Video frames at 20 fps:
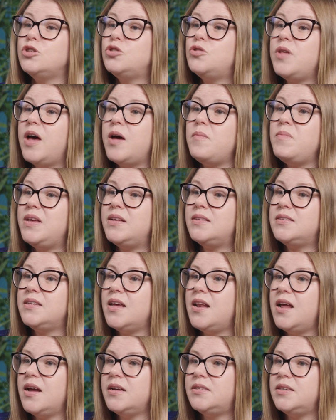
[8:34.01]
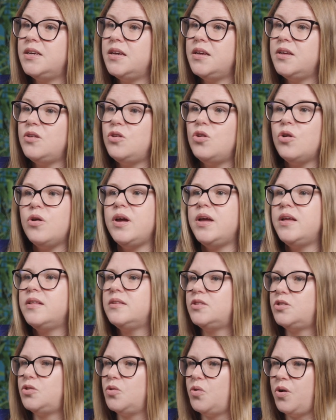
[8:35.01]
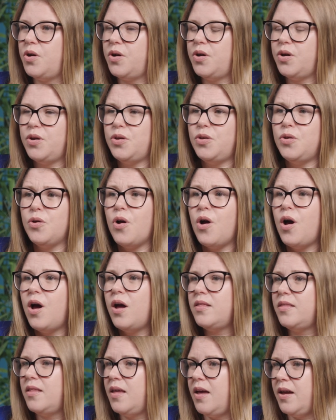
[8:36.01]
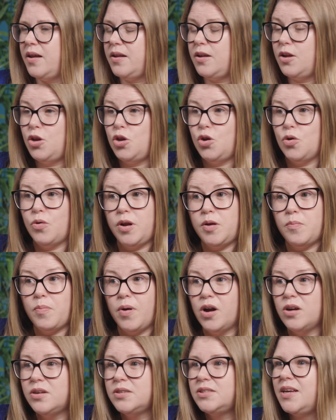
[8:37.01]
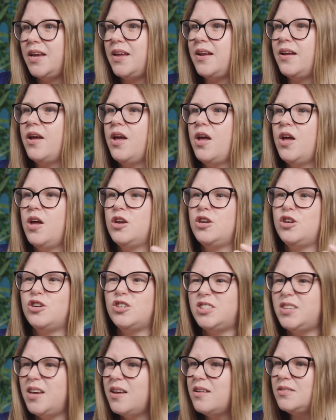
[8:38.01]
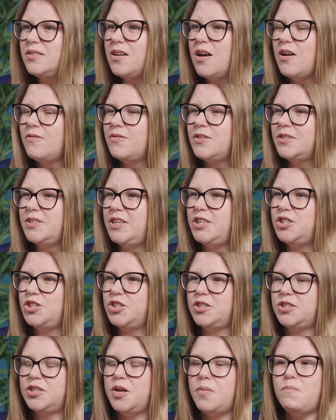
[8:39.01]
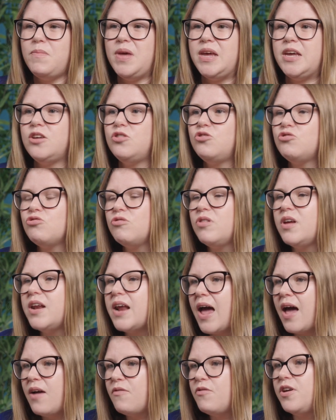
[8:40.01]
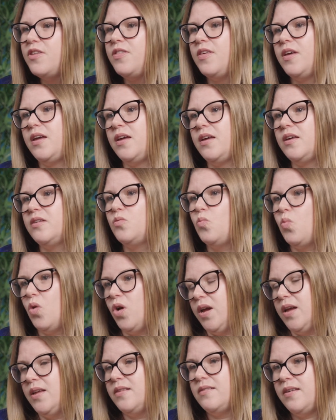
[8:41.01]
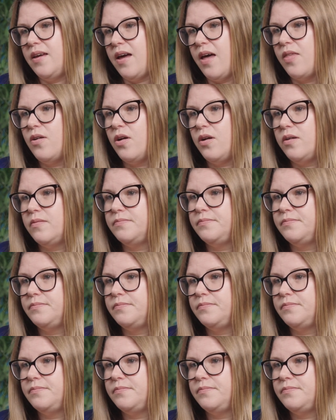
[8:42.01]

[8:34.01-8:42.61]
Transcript: So that means connecting your in-store, your online, your in-person, your sales conversations, making sure that everything is working together.